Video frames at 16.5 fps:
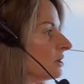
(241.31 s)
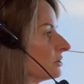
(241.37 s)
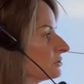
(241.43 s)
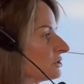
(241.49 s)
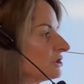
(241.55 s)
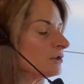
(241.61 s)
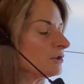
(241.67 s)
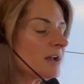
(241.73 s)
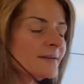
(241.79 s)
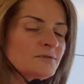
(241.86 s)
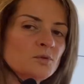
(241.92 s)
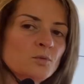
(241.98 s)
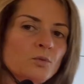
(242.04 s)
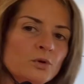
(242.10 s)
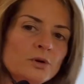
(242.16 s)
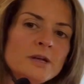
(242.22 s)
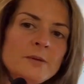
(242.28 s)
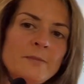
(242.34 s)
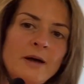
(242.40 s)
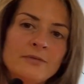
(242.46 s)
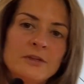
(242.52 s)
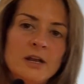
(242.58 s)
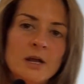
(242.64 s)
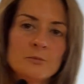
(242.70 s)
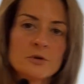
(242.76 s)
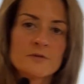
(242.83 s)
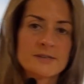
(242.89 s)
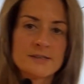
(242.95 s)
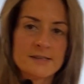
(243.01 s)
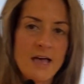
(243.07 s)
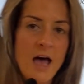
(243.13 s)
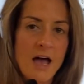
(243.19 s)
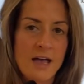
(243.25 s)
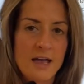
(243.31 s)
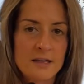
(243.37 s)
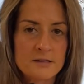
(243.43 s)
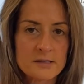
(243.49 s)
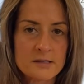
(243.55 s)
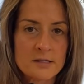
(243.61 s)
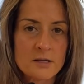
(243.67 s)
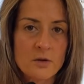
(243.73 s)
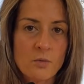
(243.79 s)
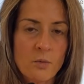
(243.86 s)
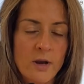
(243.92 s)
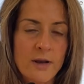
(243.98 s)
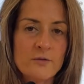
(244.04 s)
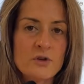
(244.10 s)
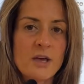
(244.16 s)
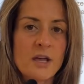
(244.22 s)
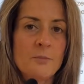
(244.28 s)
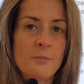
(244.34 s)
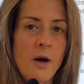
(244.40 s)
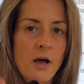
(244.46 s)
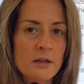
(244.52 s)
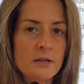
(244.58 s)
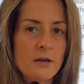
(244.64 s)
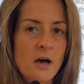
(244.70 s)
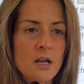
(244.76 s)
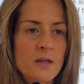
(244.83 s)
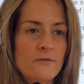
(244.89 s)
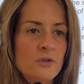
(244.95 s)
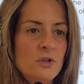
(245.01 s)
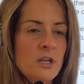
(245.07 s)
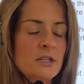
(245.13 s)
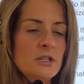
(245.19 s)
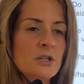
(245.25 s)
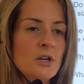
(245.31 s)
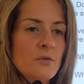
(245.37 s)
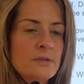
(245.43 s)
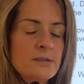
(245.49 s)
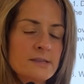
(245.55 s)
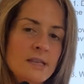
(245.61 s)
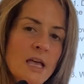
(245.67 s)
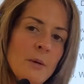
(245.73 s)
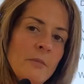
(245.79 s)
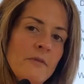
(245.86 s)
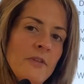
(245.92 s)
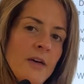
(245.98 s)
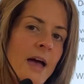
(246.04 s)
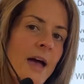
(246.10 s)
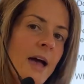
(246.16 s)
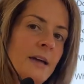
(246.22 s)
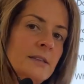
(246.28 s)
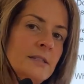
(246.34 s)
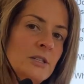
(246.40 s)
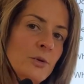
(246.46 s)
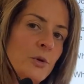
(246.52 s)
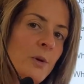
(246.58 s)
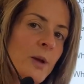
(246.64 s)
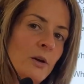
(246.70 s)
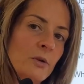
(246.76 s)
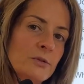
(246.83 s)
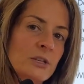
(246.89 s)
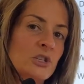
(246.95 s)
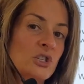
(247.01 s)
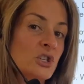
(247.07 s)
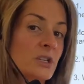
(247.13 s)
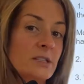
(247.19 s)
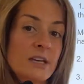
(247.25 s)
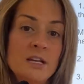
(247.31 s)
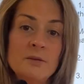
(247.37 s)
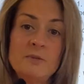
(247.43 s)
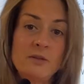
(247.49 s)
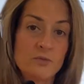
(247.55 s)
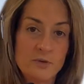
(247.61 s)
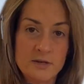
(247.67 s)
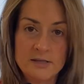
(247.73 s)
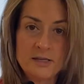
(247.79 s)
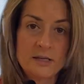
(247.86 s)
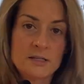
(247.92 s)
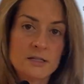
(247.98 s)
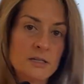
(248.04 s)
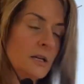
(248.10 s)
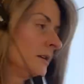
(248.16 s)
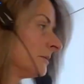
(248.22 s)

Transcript: So you don't have to worry about the number of sides whenever you get a polygon. If you need to know the sum of the exterior angles, it's just going to be 360.